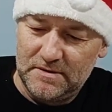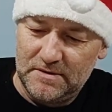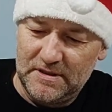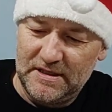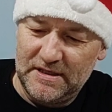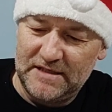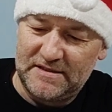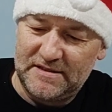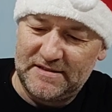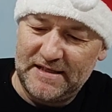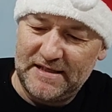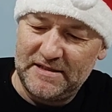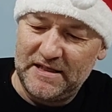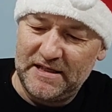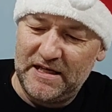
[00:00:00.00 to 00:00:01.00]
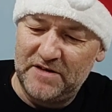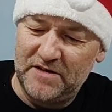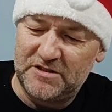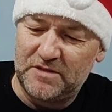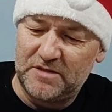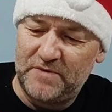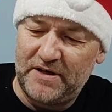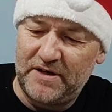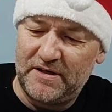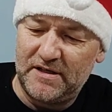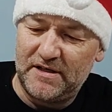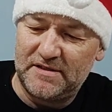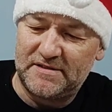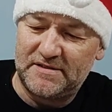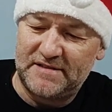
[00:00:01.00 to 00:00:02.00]
uh, it's standing here somewhere,
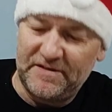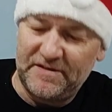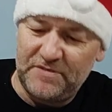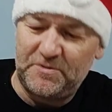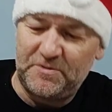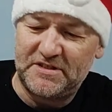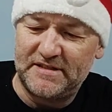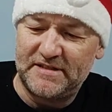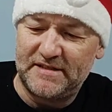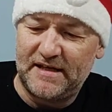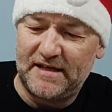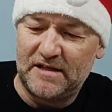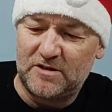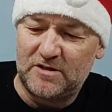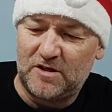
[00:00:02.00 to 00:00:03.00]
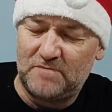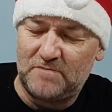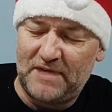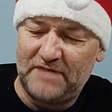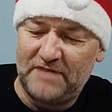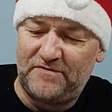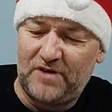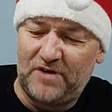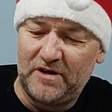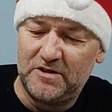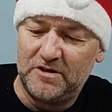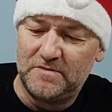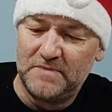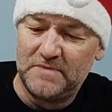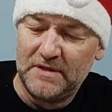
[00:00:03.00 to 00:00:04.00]
uh, 7% alcohol by
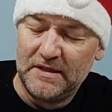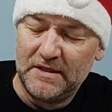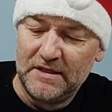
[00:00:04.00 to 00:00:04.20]
volume,